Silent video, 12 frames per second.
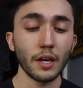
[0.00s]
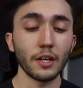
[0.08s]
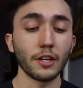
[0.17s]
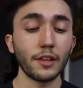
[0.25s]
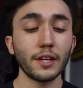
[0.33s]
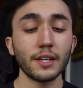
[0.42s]

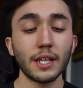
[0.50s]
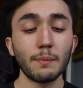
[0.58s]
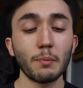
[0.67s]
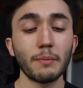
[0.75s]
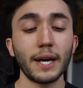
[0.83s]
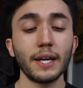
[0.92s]
Another thing to keep
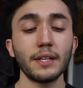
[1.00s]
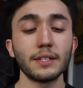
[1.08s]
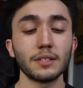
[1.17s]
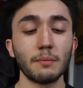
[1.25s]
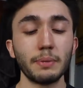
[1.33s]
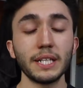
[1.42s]
in mind
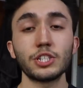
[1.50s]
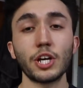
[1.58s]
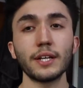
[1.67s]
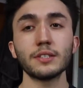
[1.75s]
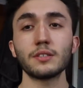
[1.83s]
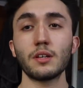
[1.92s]
is a big
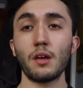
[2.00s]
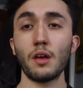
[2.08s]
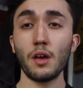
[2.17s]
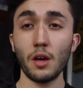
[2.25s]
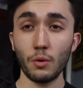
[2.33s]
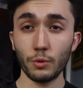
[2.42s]
chest.
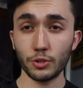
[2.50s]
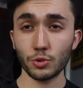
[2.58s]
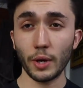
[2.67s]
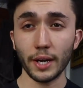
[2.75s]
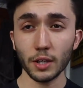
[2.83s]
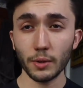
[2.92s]
When you're
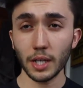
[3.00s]
squatting, you